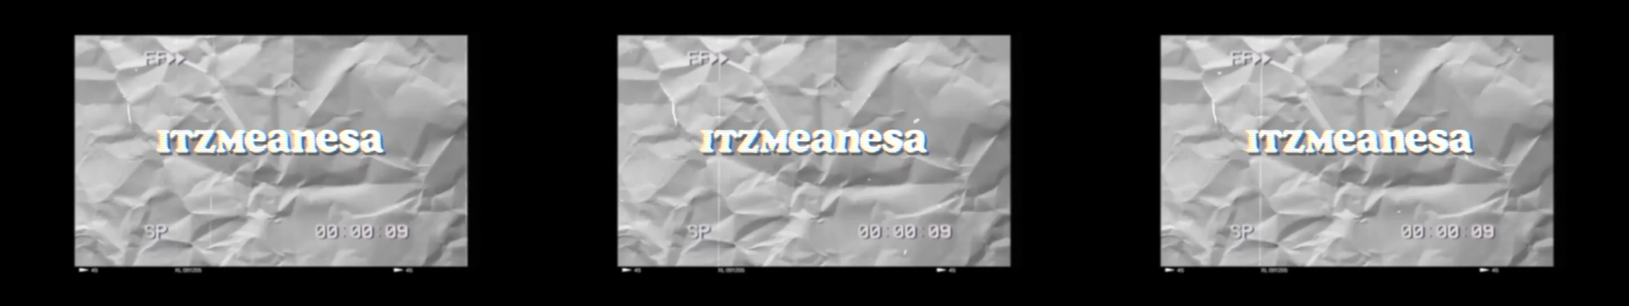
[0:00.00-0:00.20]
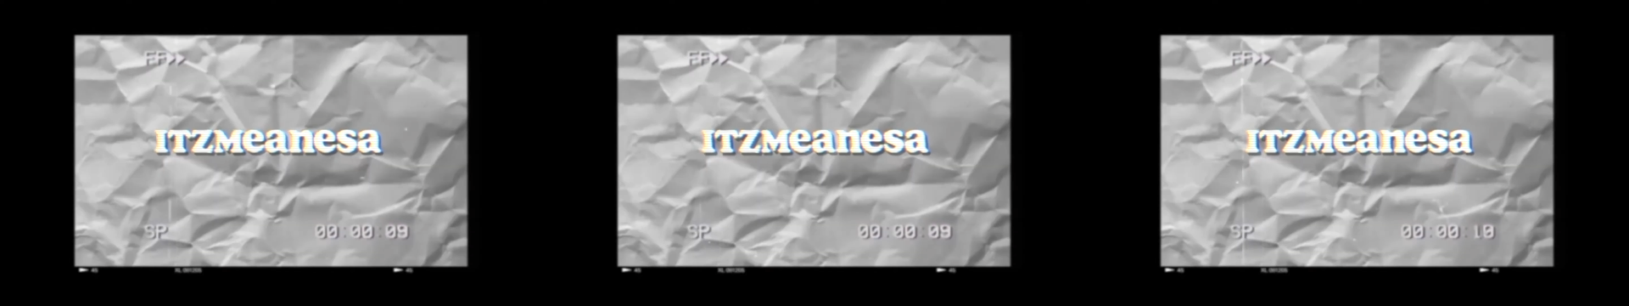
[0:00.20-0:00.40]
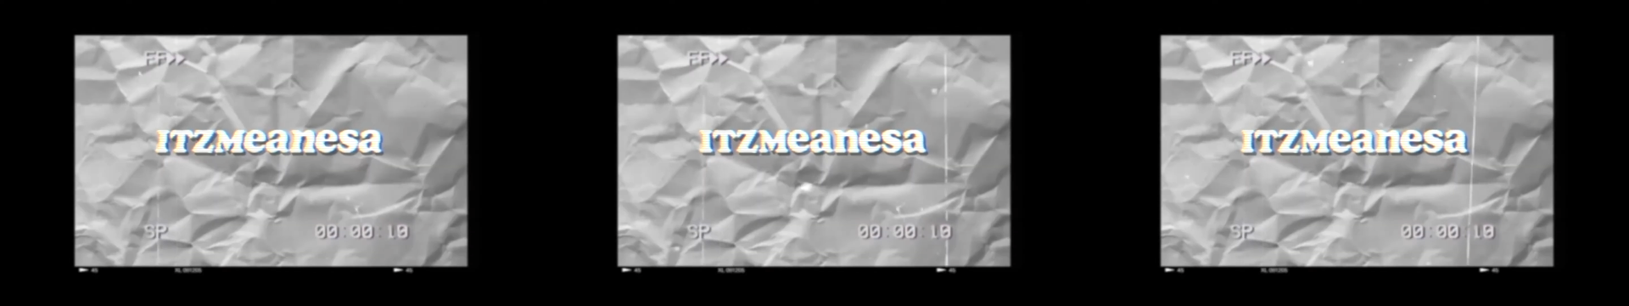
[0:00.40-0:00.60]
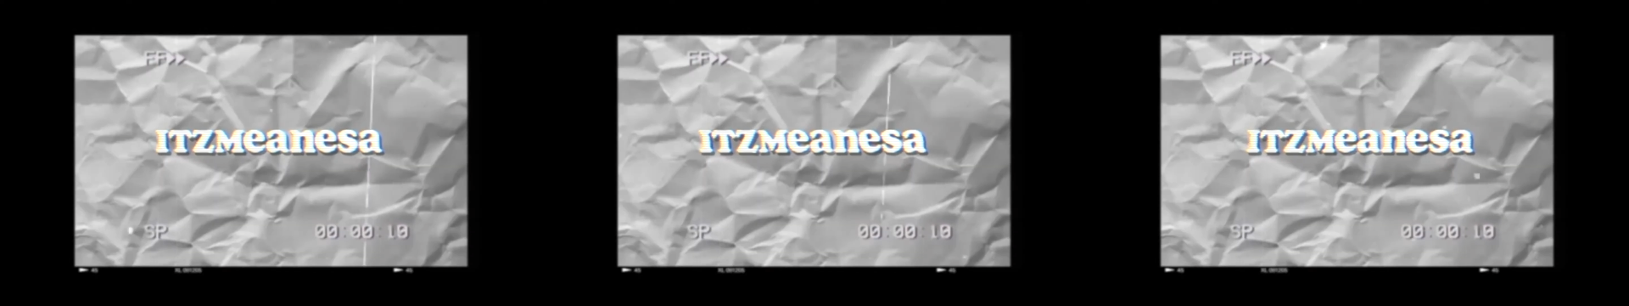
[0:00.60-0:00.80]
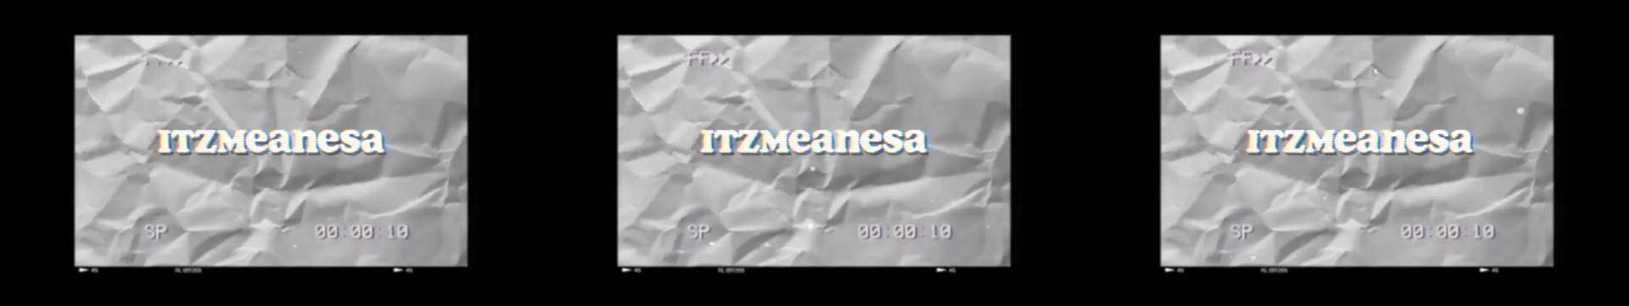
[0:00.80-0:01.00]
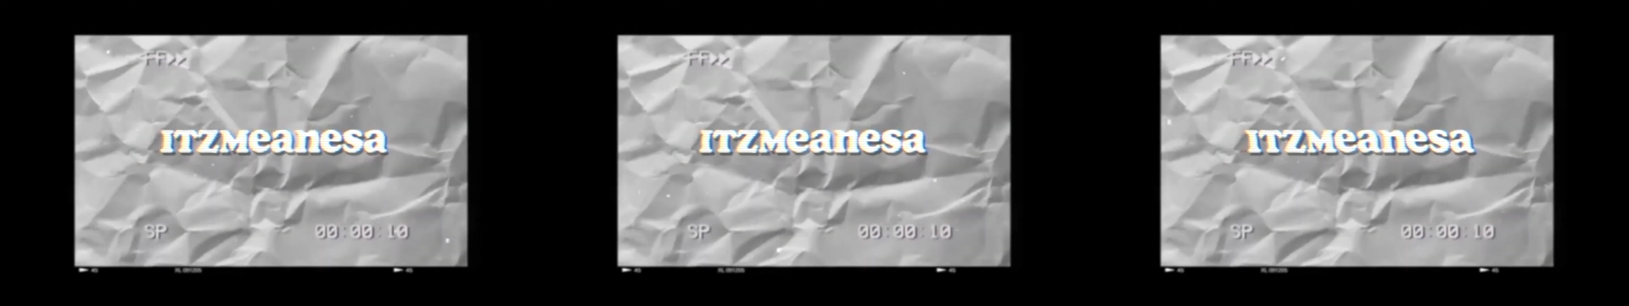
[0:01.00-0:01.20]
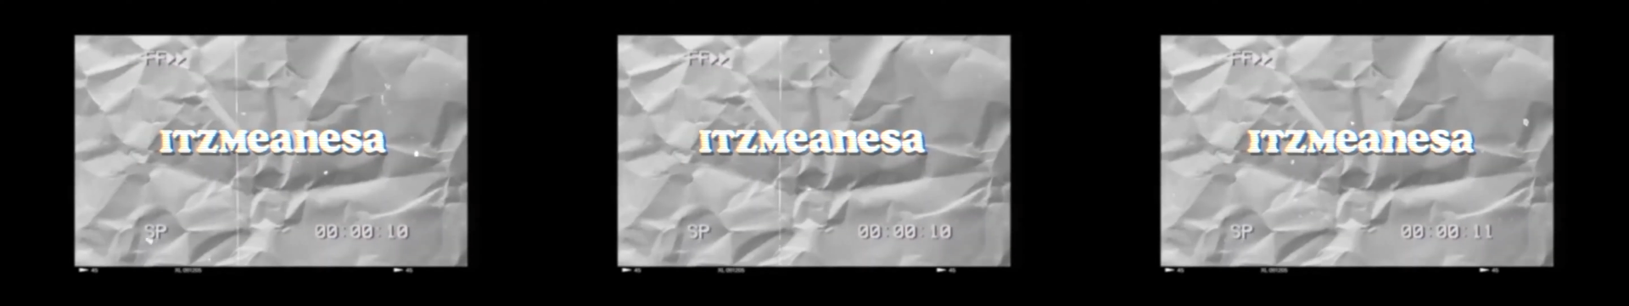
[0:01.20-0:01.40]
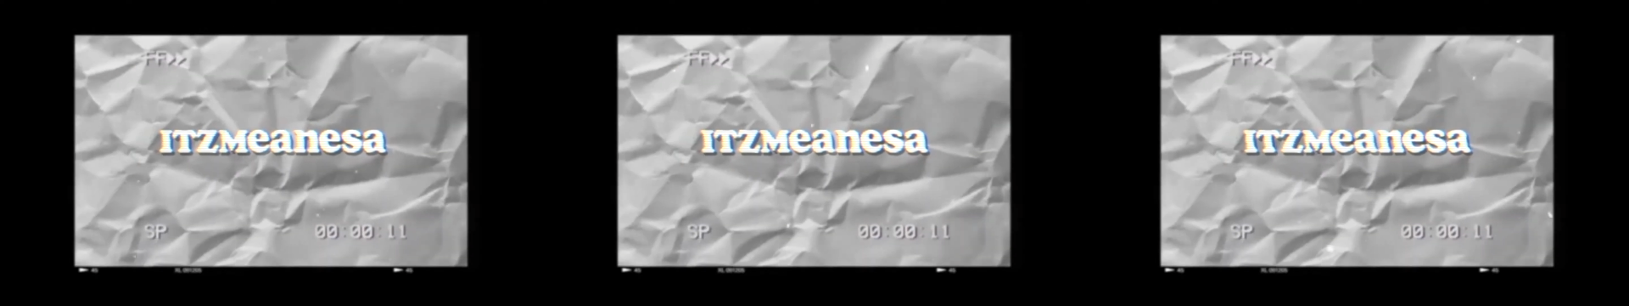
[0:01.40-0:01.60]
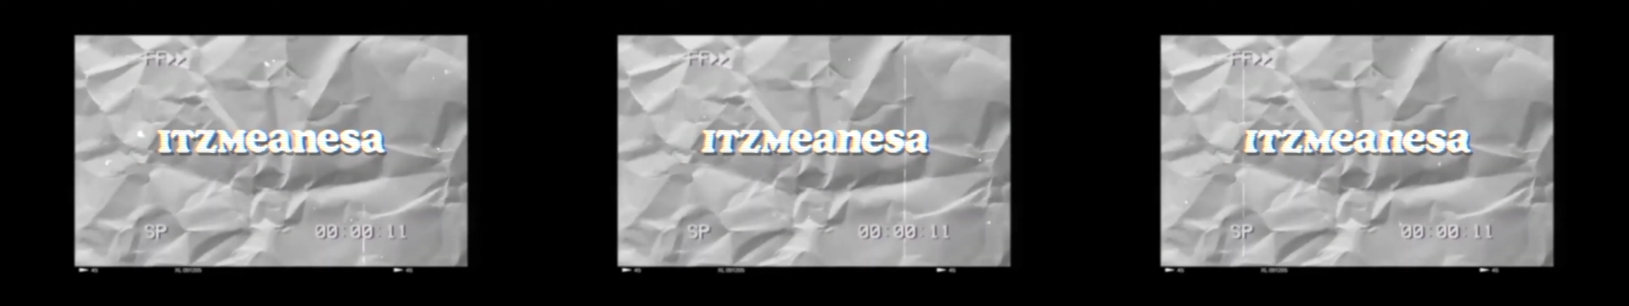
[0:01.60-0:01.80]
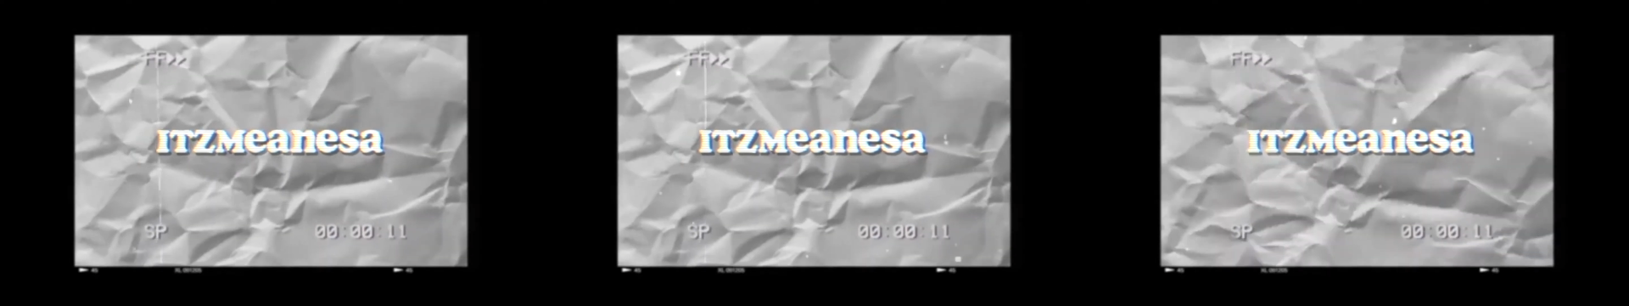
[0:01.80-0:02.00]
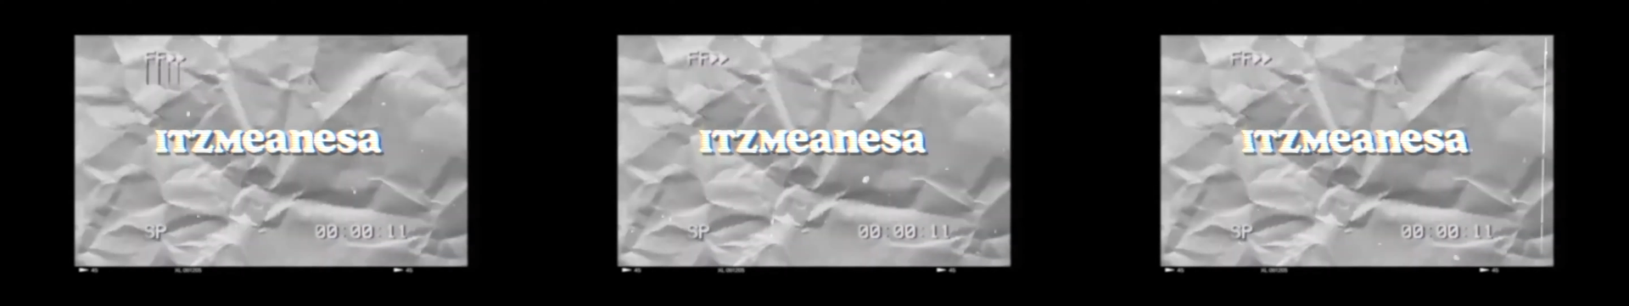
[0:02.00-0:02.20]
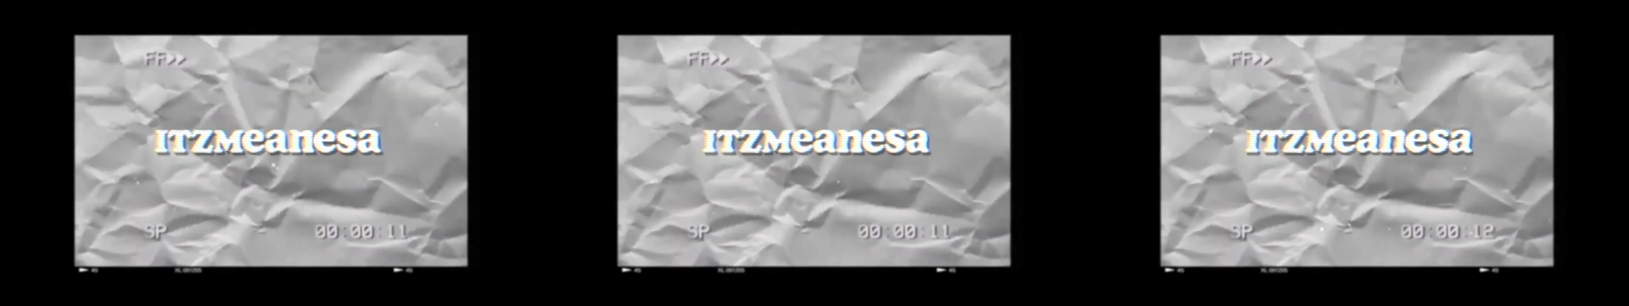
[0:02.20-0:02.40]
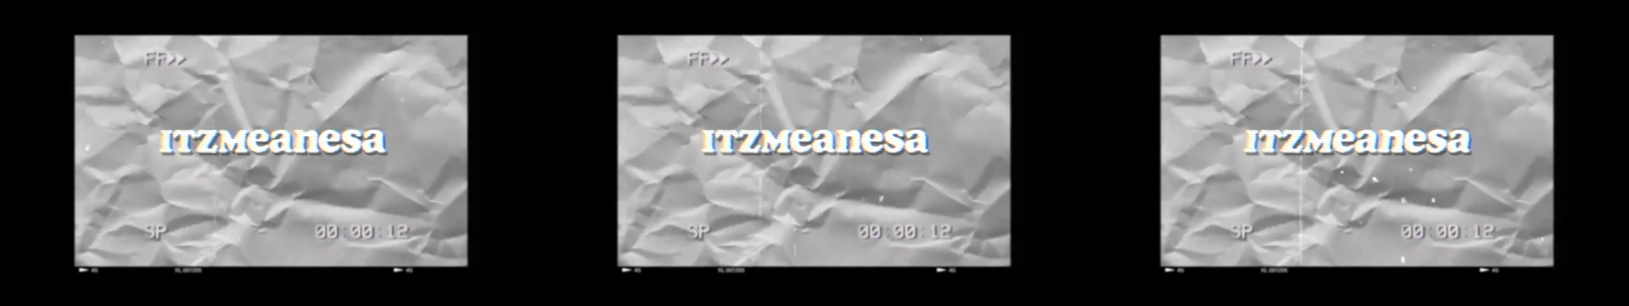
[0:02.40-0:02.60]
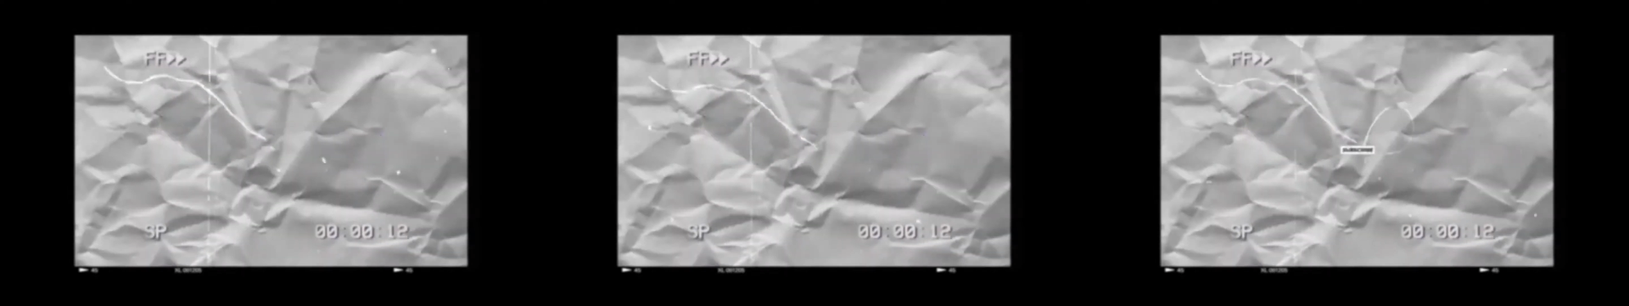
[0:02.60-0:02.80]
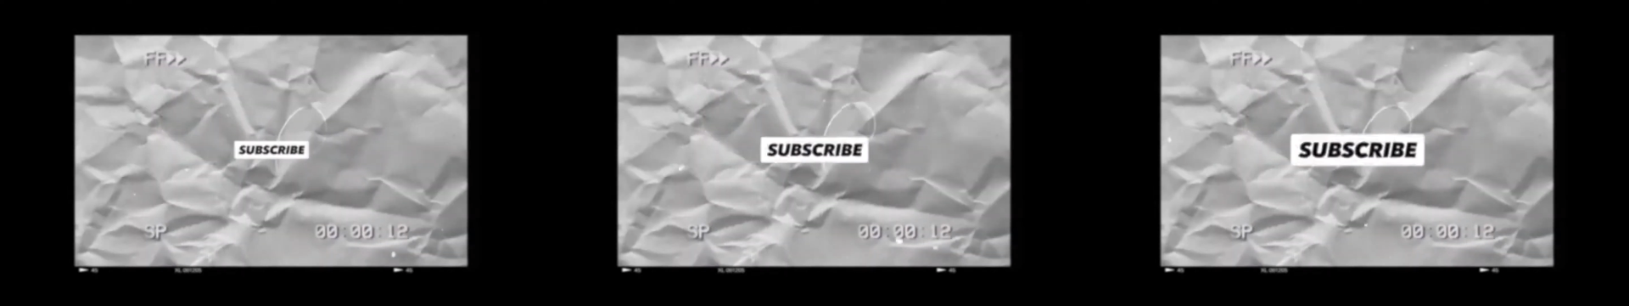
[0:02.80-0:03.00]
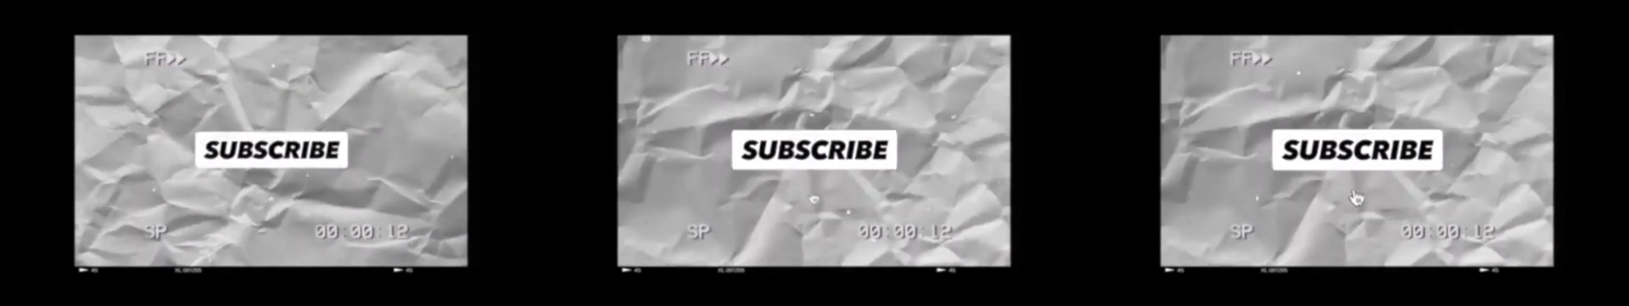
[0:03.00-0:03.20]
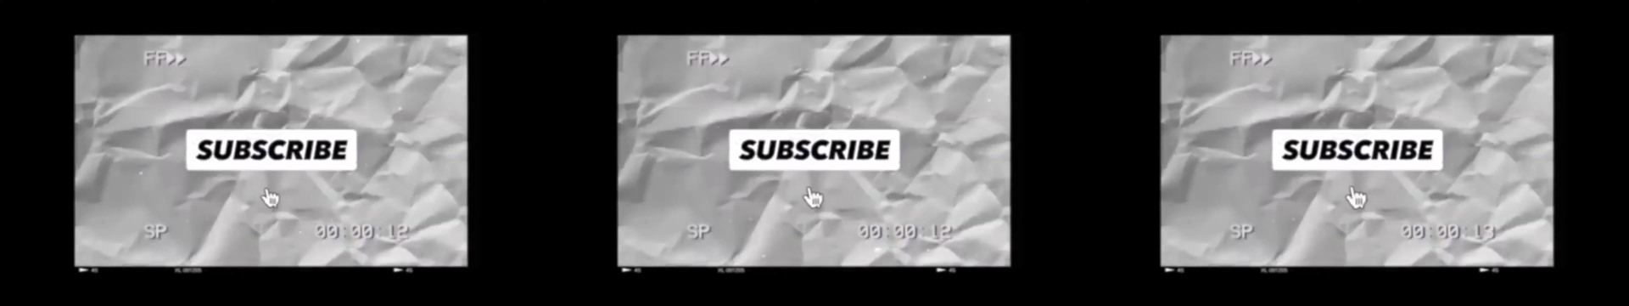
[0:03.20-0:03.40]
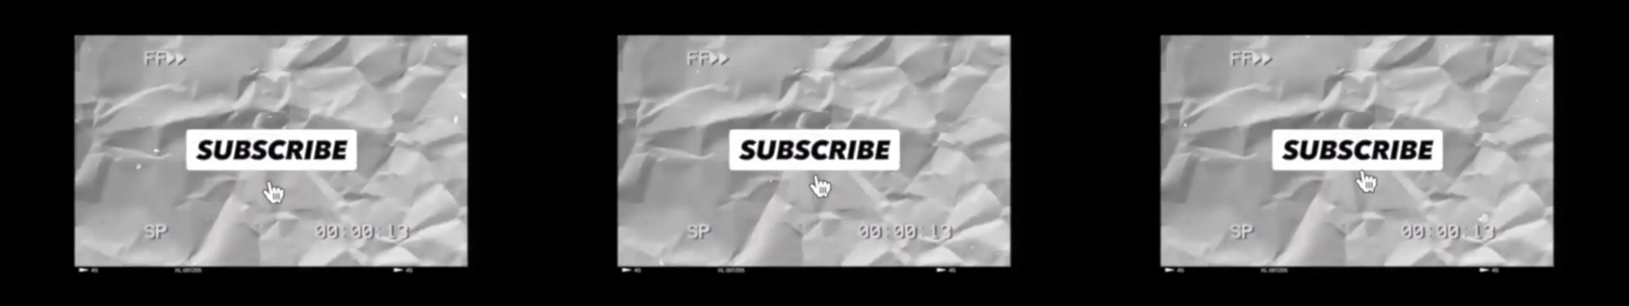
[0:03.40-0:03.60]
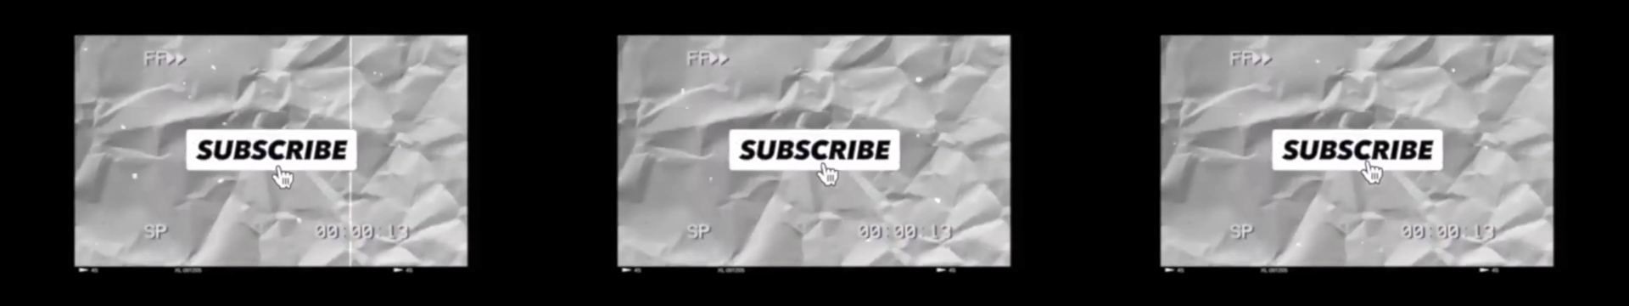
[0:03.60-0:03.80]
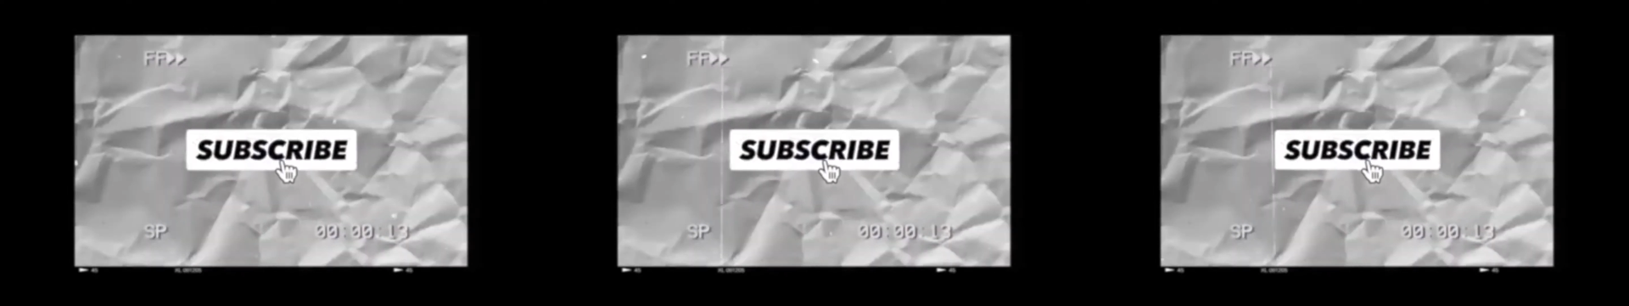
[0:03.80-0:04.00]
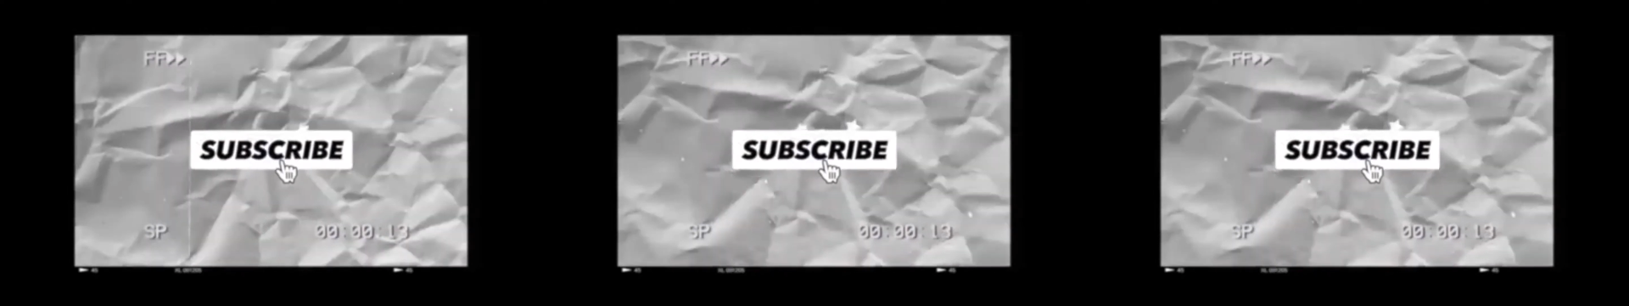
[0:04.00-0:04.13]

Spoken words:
(no speaker visible)